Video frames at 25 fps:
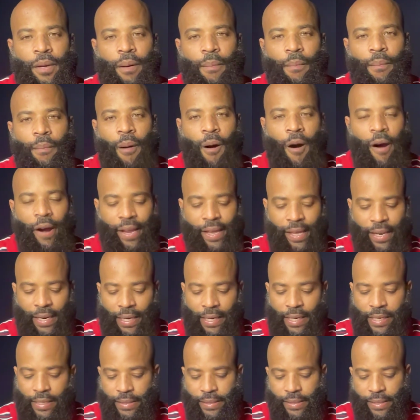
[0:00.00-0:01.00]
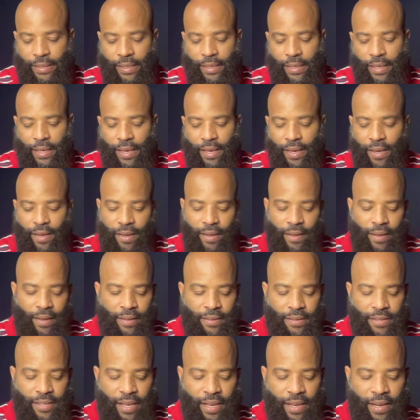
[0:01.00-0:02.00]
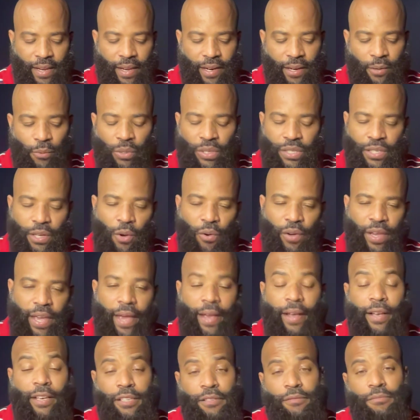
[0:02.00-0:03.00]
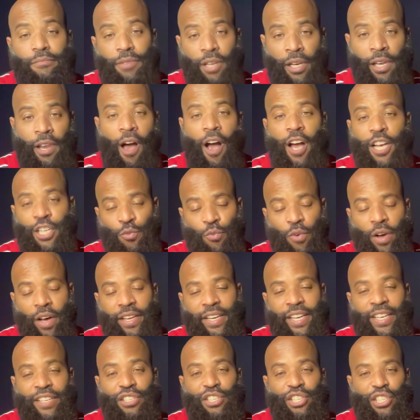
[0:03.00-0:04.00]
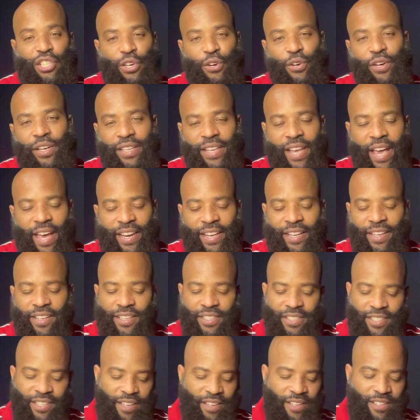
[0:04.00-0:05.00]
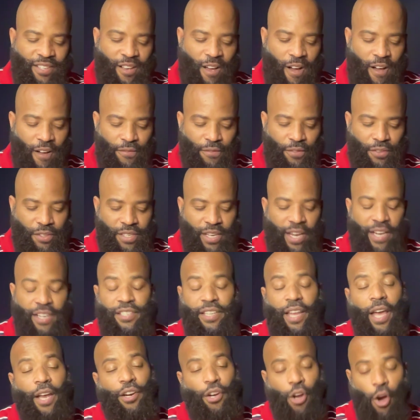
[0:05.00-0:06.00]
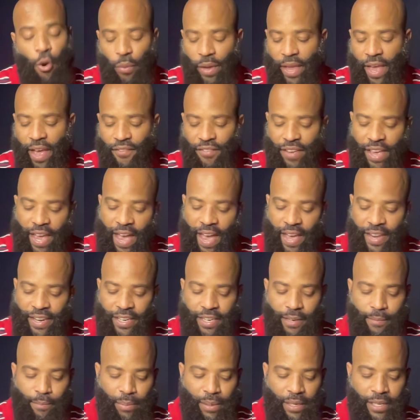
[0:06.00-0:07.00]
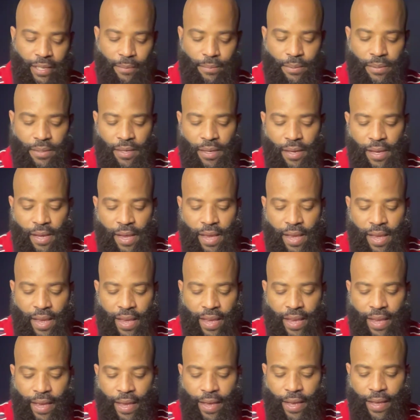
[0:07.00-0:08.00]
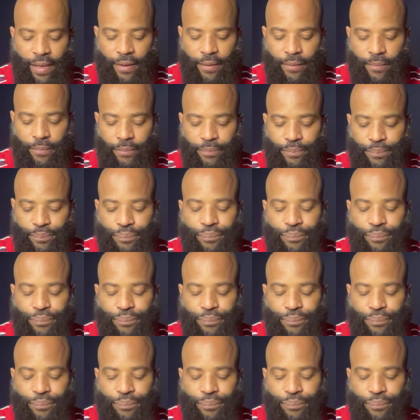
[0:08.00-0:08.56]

Mark and Lindsay. And saying that it was okay because Olajuwon inserted that in Katina's conversation. Like, no, we haven't had any blips. And